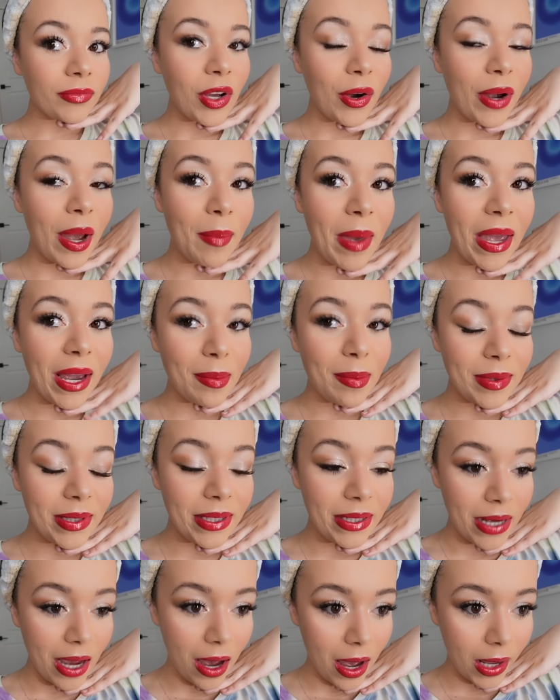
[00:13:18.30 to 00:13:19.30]
Okay, makeup's
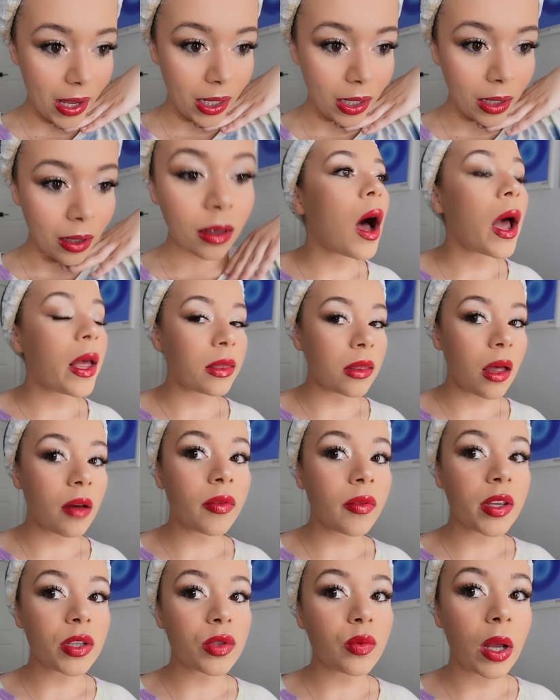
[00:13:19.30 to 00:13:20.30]
done. I
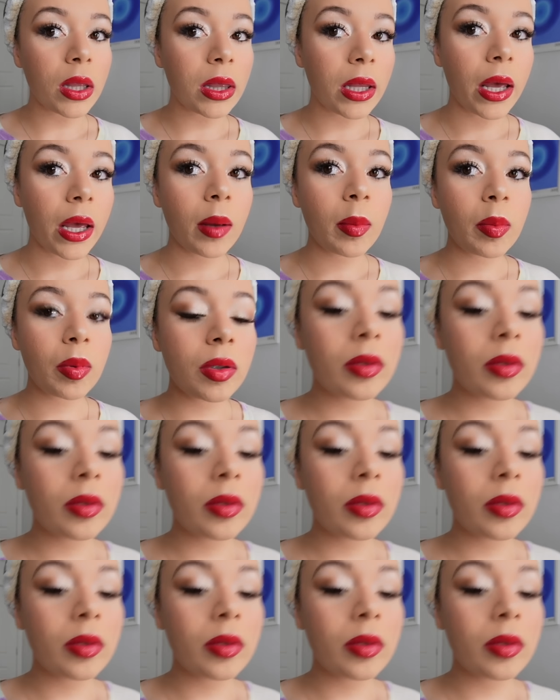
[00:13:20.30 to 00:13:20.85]
love this red lip.